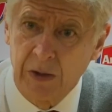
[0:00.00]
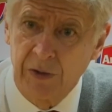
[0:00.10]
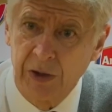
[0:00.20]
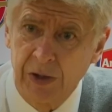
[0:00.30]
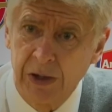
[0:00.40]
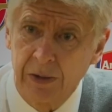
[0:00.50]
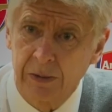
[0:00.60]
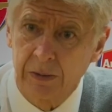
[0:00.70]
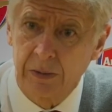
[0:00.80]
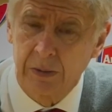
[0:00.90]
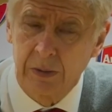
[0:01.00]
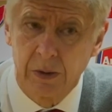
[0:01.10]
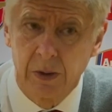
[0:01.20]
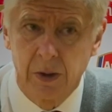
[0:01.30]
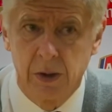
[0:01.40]
City?
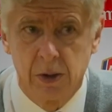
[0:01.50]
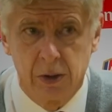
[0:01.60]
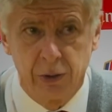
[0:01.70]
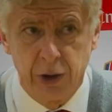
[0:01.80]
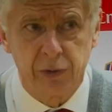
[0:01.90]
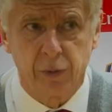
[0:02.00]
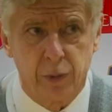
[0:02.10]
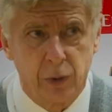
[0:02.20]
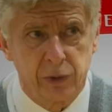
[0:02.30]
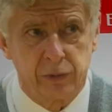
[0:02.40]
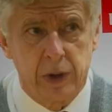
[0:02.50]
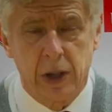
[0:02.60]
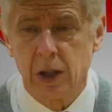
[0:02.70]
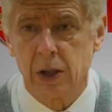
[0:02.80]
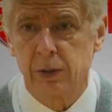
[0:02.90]
Yes, of course. We
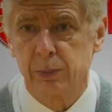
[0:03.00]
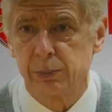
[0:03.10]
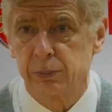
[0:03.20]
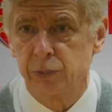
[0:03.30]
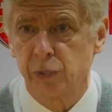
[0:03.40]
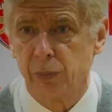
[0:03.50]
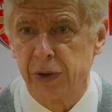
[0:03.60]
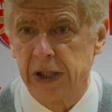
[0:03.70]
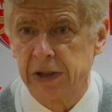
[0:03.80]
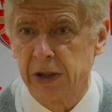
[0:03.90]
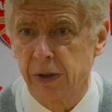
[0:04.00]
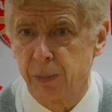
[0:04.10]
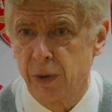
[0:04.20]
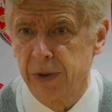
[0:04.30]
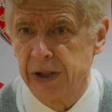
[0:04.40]
are dominating the
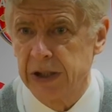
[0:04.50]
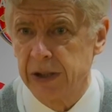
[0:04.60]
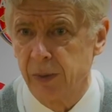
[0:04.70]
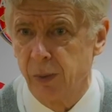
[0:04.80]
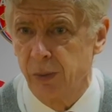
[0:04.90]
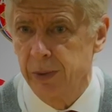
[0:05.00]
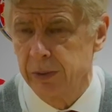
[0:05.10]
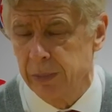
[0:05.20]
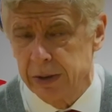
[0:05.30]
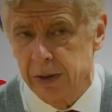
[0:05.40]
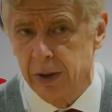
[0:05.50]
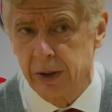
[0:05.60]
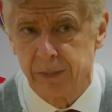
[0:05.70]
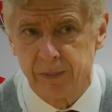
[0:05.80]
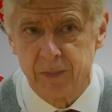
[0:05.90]
Premier League at the moment, but we'll